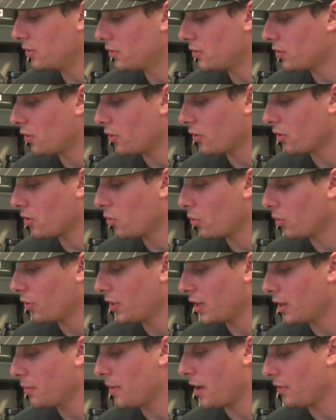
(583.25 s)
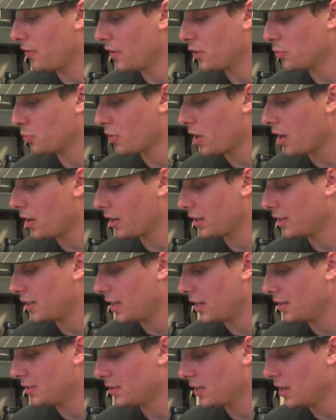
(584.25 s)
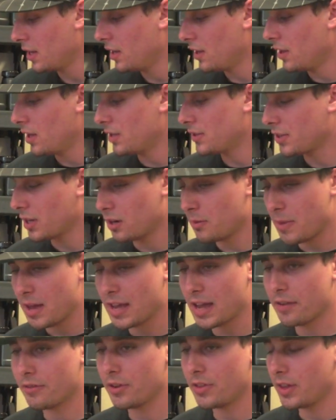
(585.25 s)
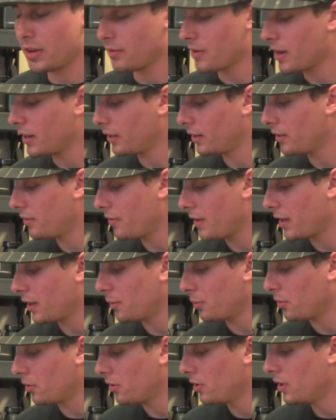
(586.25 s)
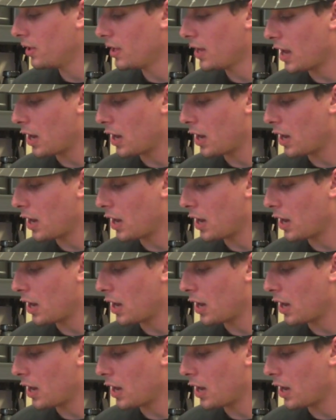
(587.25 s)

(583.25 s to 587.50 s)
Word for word: So the cool thing about this product is it's going to make everything readily available.